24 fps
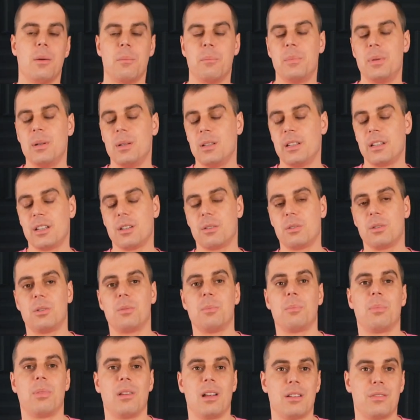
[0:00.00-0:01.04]
Building your
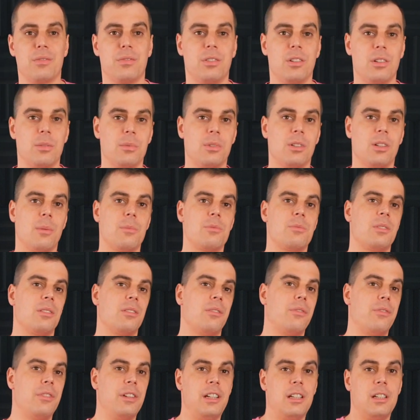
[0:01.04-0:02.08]
own platform comes with the
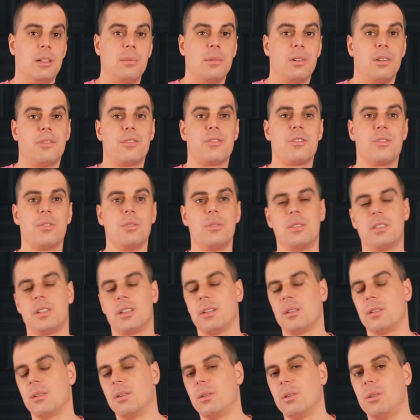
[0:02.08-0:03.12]
freedom of choosing
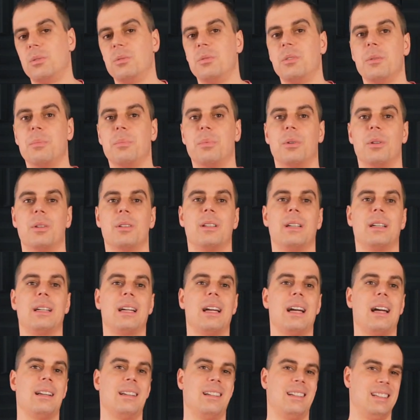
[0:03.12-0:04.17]
your own reporting
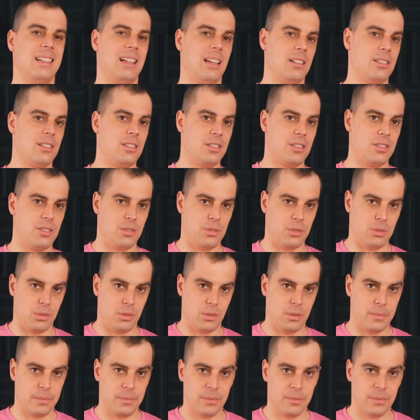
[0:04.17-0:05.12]
and analysis tool.